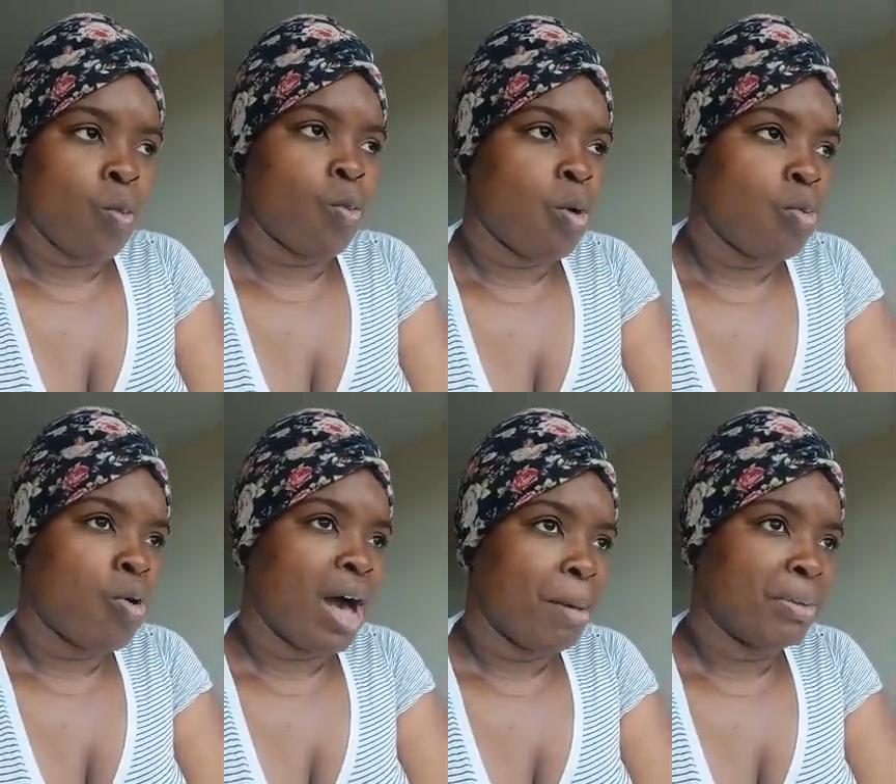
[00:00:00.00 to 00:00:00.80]
what
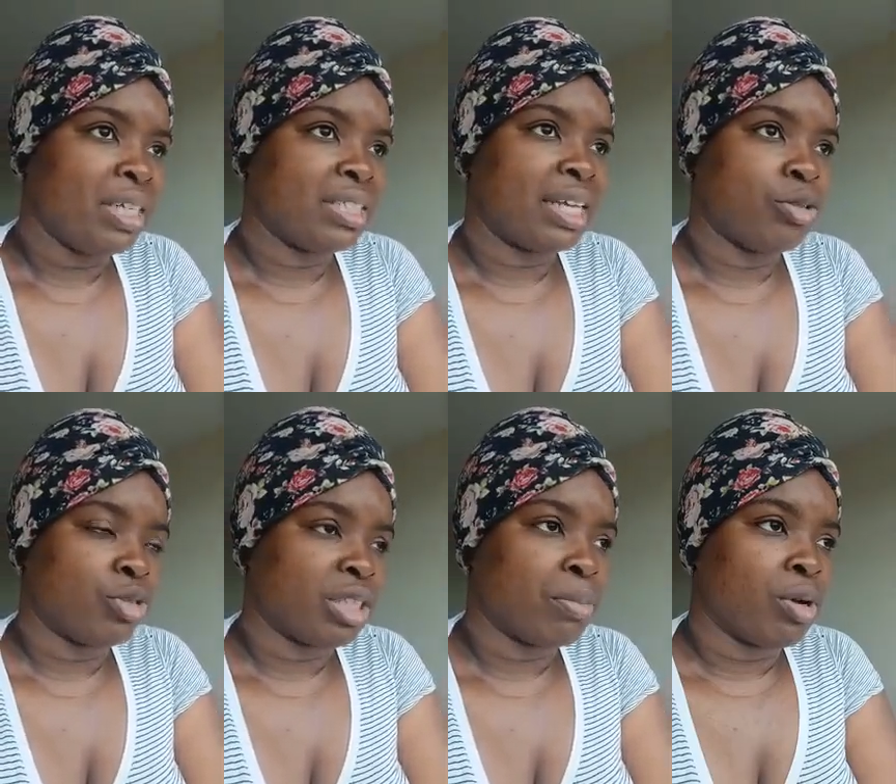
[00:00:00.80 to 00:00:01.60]
will happen is that you'll
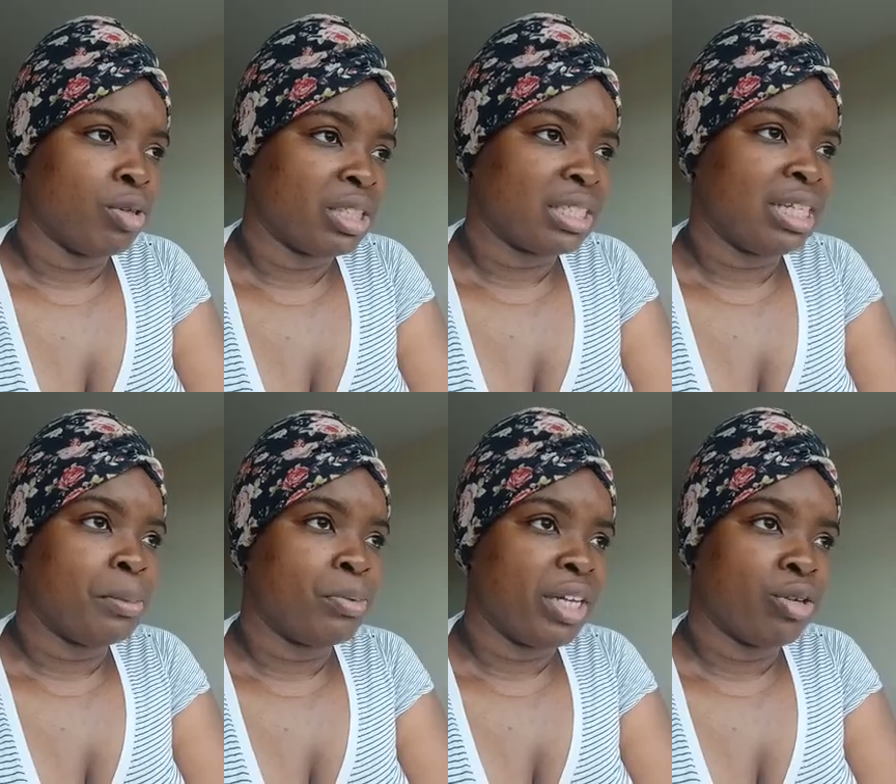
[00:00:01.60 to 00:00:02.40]

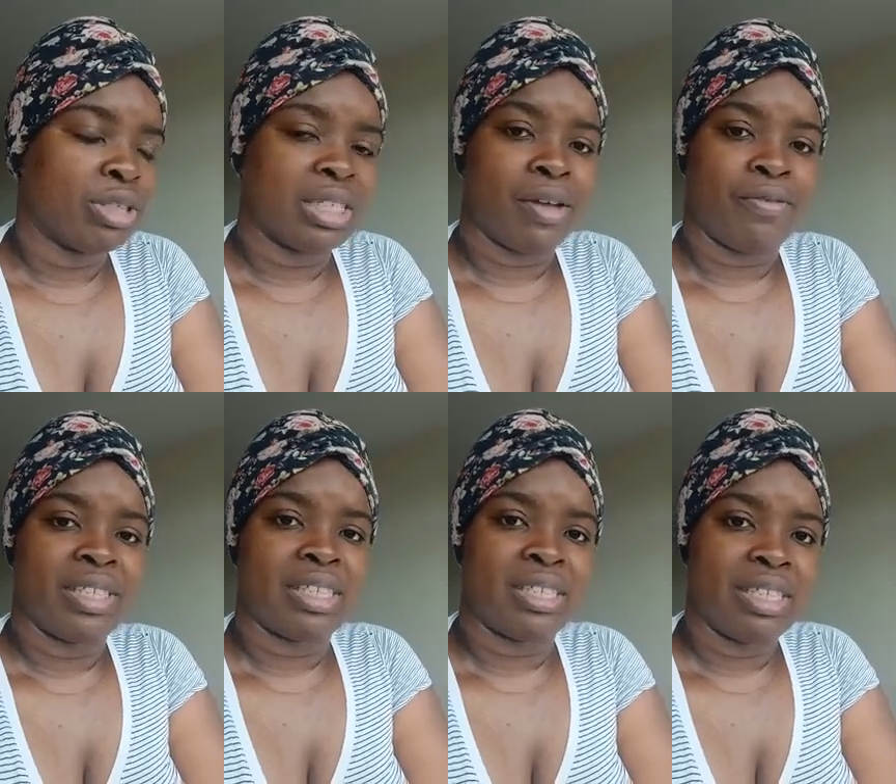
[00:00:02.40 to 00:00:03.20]
subconsciously bring yourself
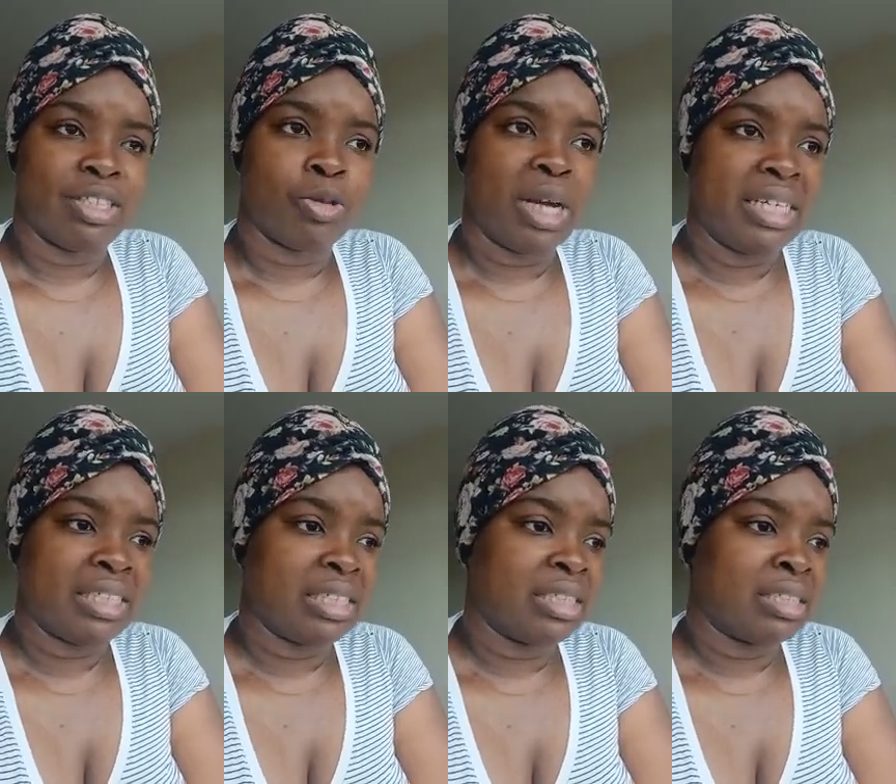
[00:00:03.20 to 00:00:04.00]
into
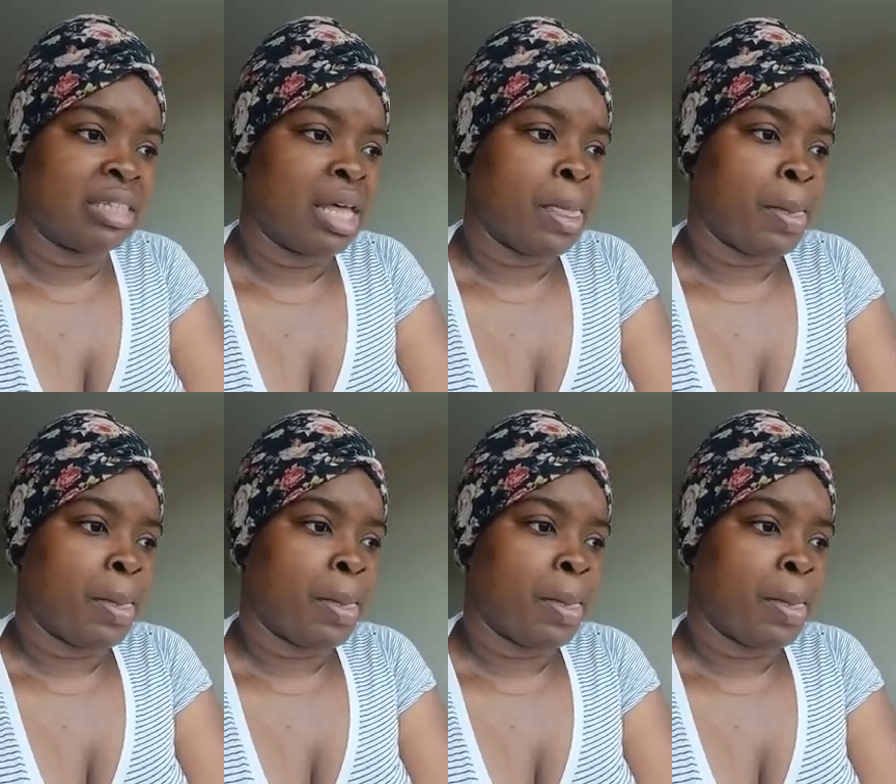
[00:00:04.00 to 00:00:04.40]
situations